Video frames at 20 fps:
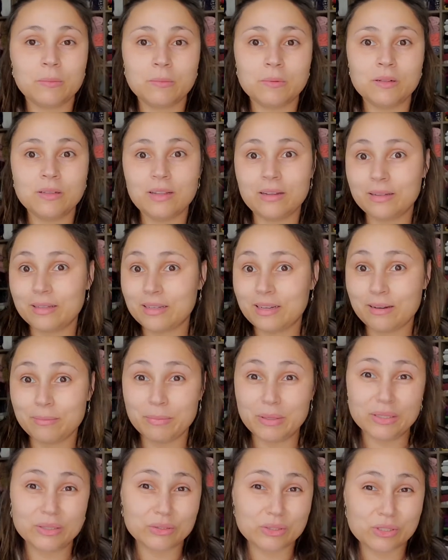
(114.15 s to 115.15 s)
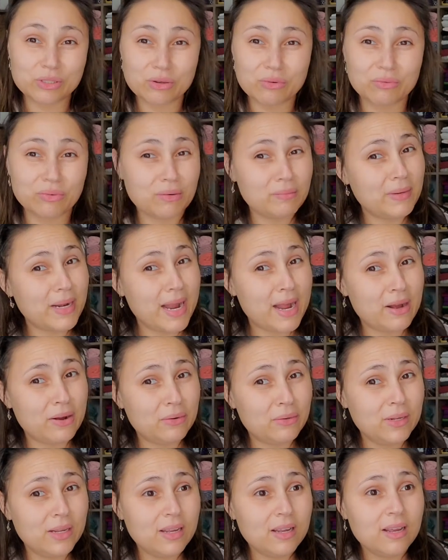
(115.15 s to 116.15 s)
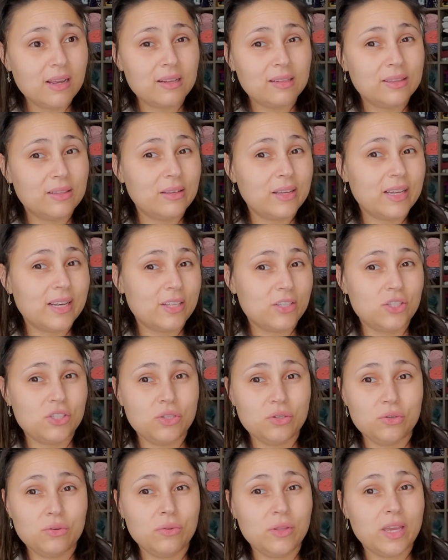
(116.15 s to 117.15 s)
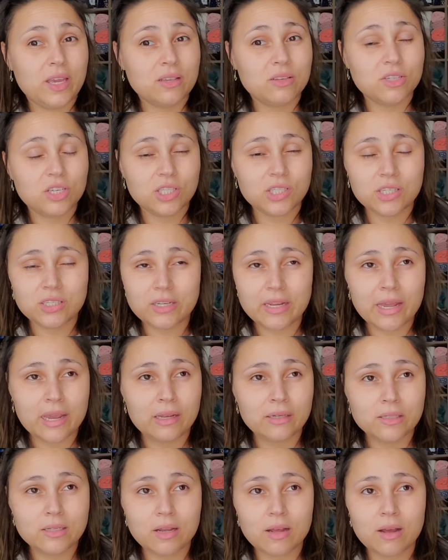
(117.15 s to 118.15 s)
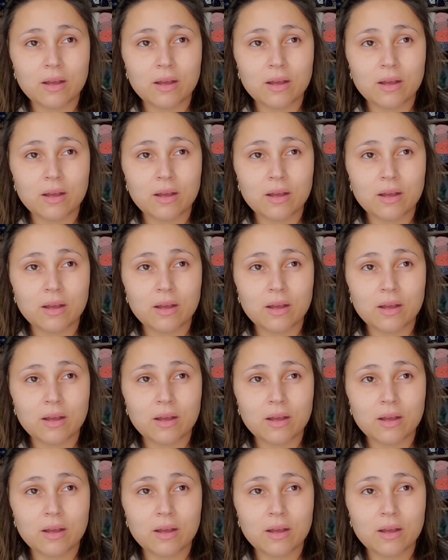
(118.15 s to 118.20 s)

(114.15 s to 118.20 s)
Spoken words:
like a month or so from now. Looking at two, they can change the date.